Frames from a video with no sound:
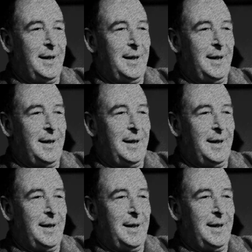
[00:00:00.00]

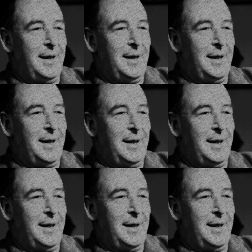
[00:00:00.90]

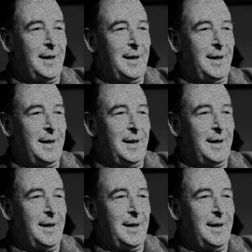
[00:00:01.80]
No one is speaking in this clip.